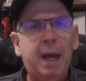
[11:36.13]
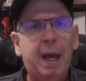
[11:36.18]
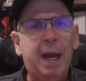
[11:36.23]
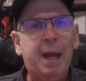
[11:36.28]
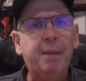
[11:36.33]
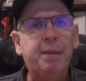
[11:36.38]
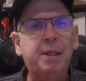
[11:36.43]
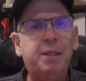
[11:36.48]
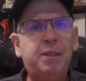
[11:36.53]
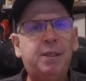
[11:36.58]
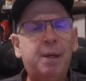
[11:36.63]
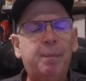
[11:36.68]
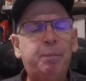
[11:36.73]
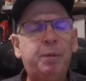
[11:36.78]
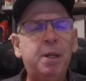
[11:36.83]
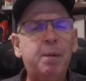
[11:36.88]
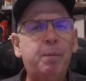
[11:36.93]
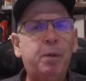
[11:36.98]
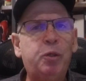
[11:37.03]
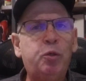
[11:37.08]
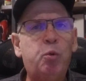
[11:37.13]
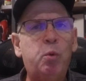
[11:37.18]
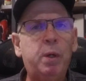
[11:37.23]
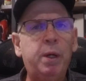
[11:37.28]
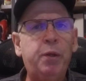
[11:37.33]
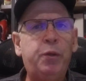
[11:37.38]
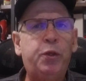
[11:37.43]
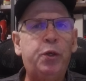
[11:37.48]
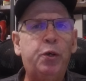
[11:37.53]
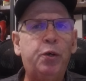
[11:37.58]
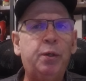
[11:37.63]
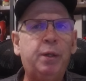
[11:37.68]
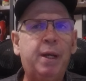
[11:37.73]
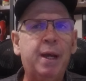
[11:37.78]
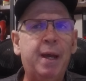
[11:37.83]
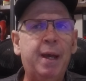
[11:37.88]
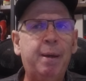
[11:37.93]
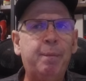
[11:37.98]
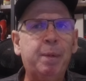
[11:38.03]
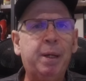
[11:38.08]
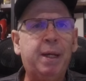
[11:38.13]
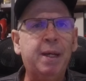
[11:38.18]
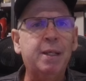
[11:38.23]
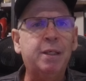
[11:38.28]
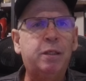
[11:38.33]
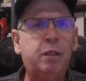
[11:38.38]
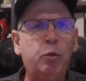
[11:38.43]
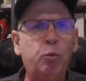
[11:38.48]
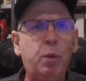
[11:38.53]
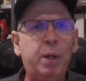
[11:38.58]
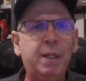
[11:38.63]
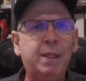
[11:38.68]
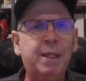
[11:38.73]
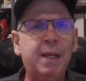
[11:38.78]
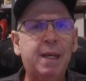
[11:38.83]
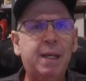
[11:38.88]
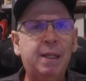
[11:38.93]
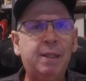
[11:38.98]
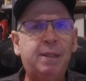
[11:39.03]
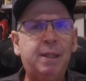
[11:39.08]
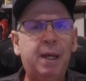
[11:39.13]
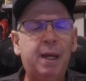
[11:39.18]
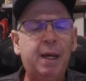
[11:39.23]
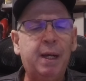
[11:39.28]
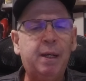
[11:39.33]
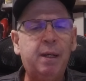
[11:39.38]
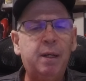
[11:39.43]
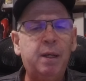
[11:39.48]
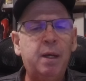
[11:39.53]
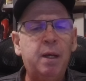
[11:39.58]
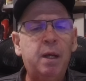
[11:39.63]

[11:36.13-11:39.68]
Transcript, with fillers: and the September 23rd game against Louisiana Tech